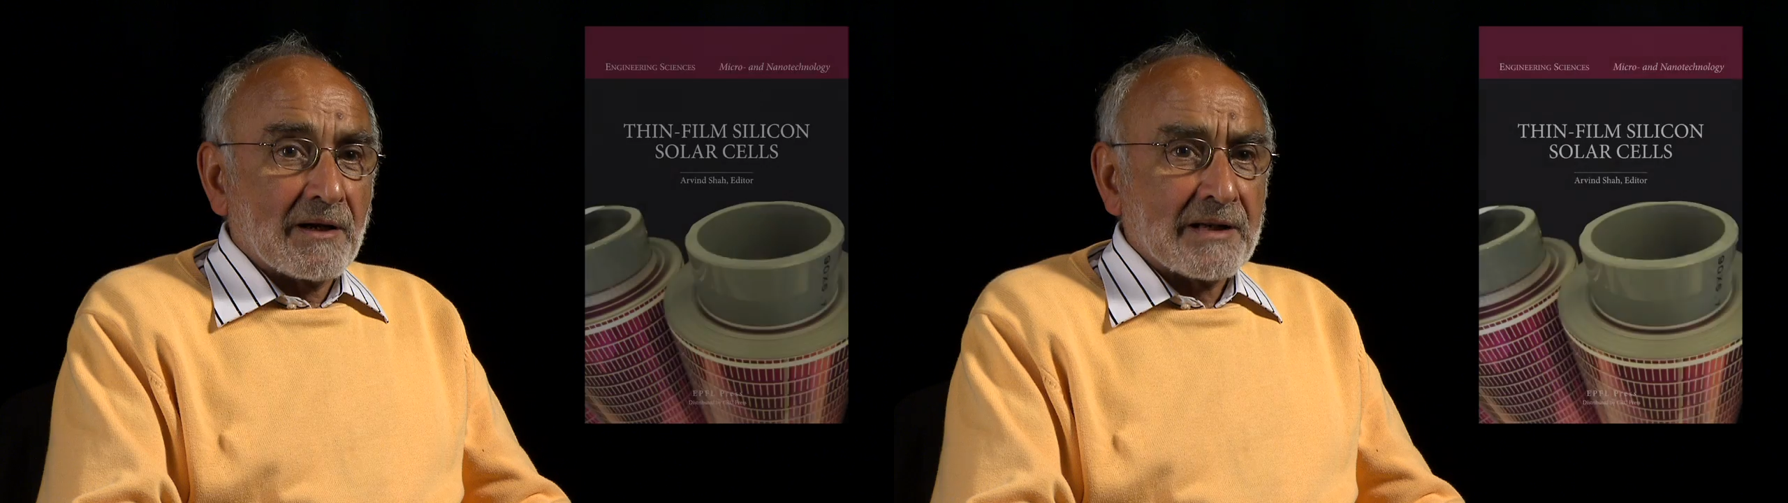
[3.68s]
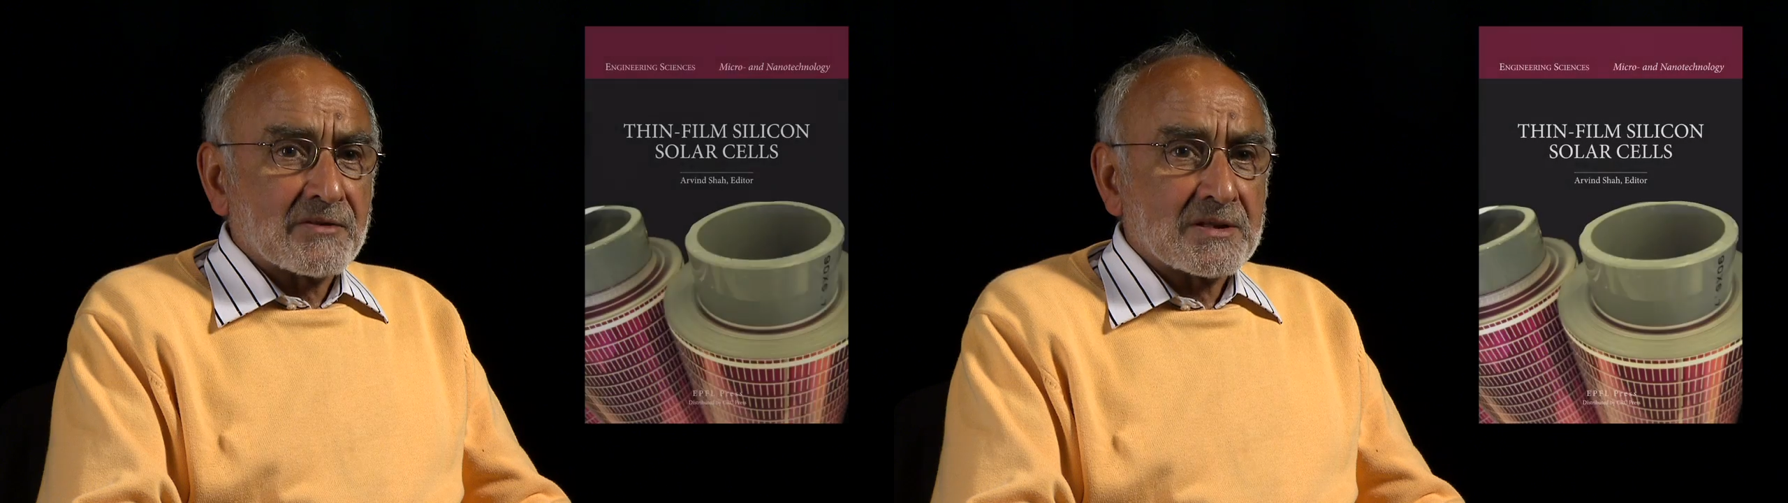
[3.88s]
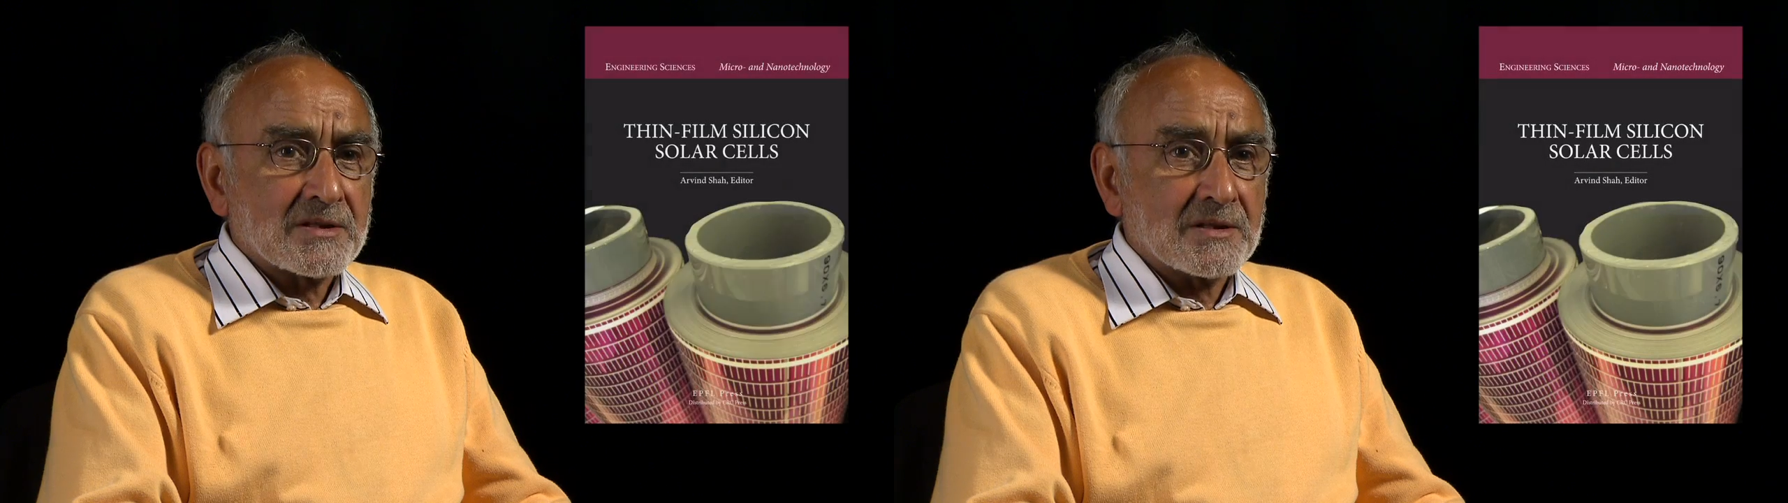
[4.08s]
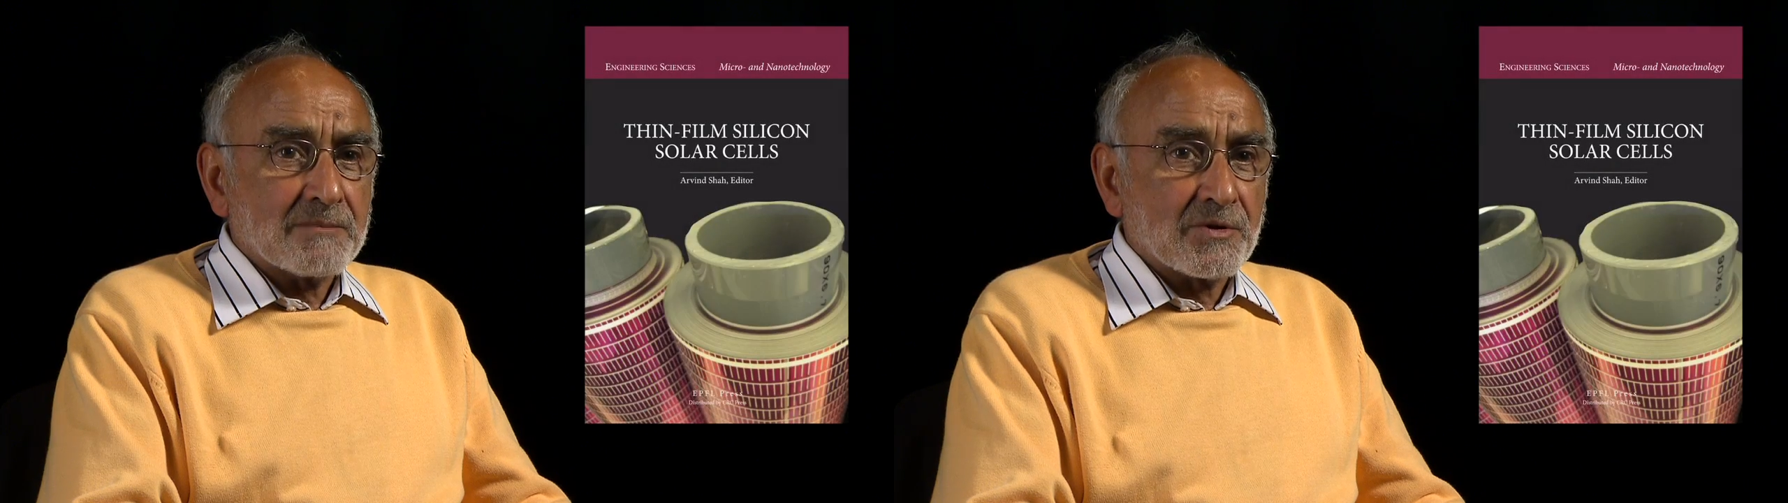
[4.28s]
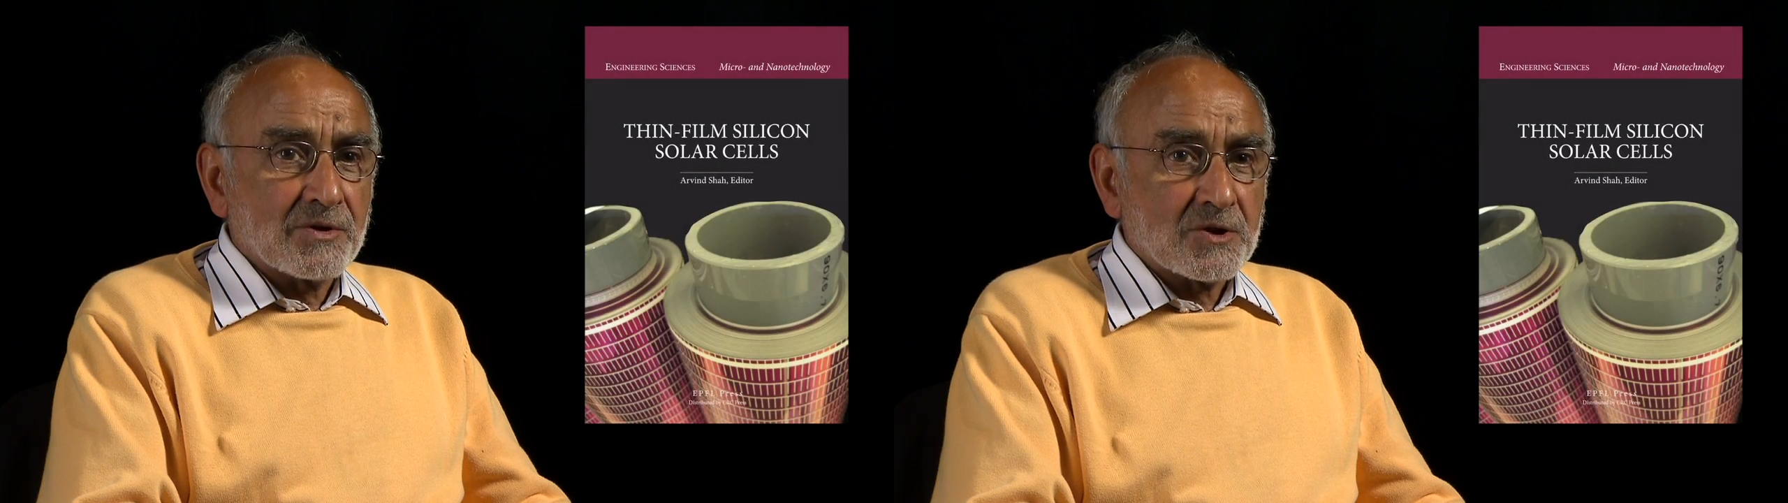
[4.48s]
electricity
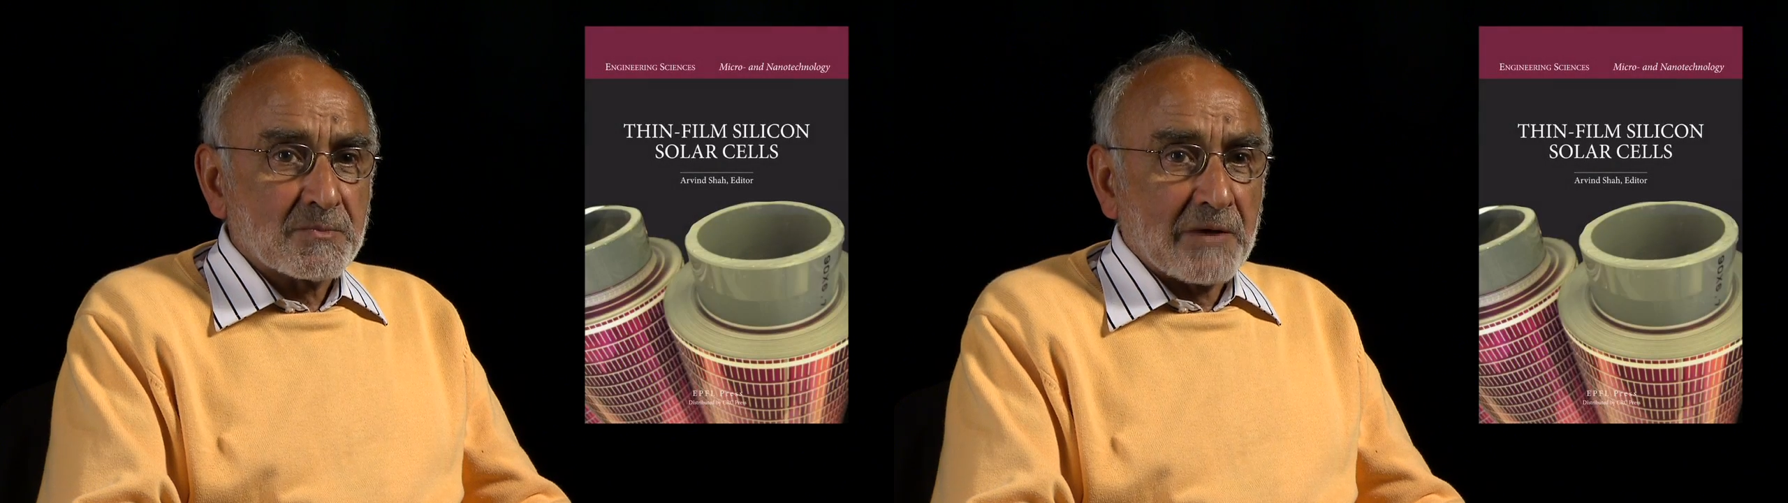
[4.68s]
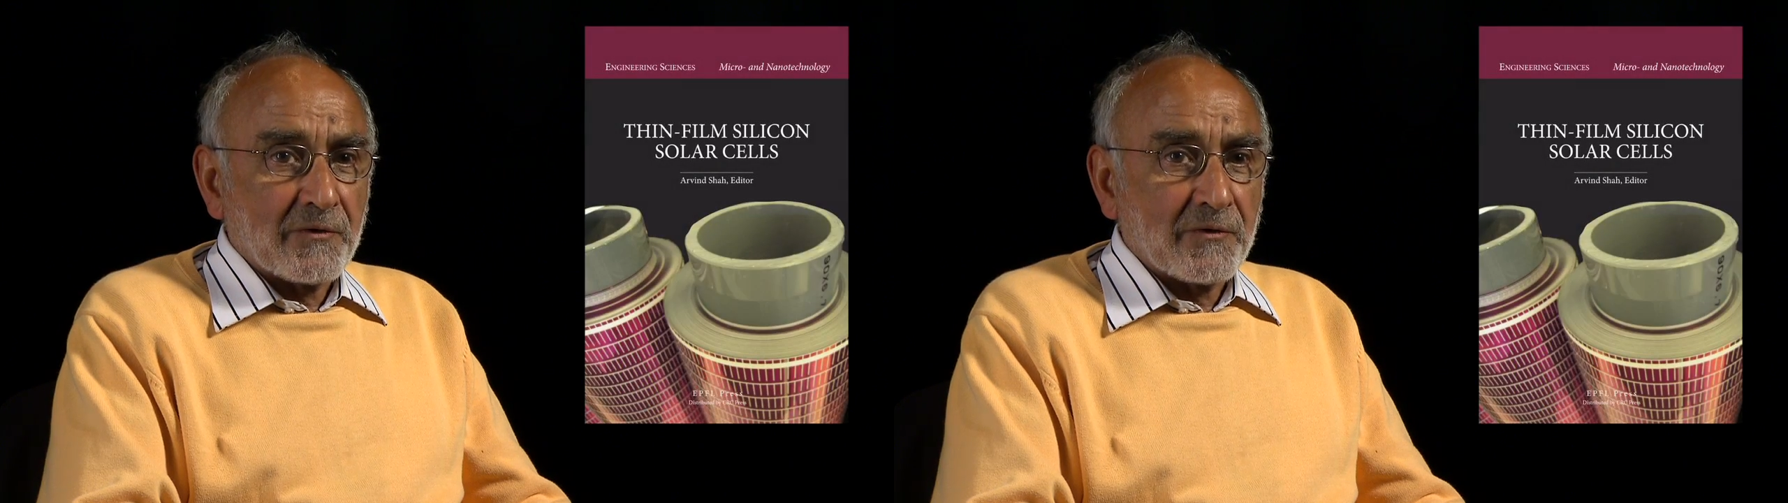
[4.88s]
produced by